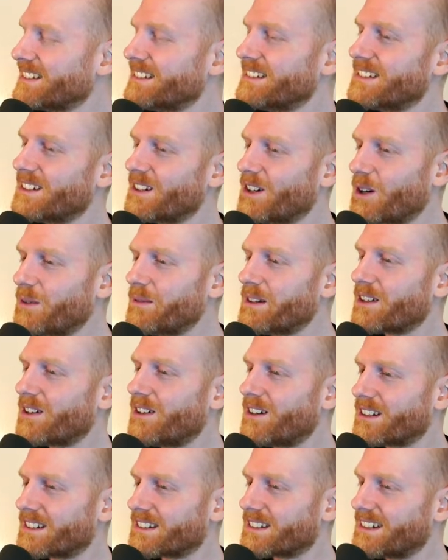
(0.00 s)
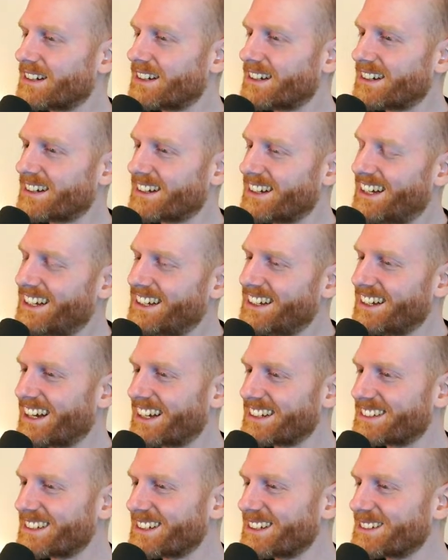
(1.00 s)
oh my god, I
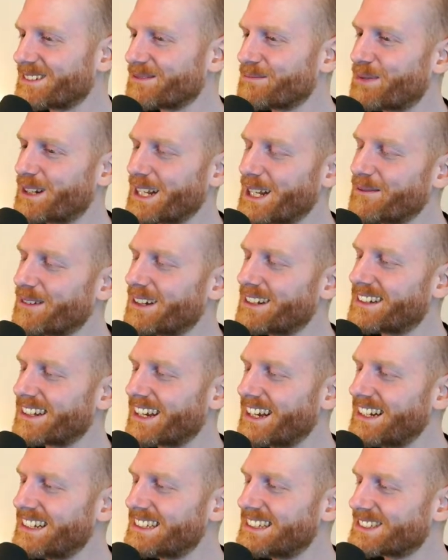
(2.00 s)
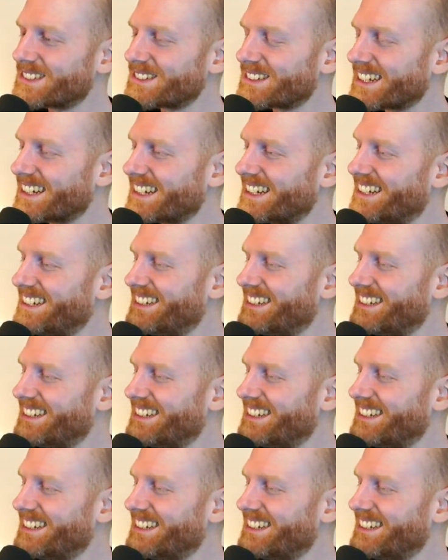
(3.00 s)
didn't play my dailies today.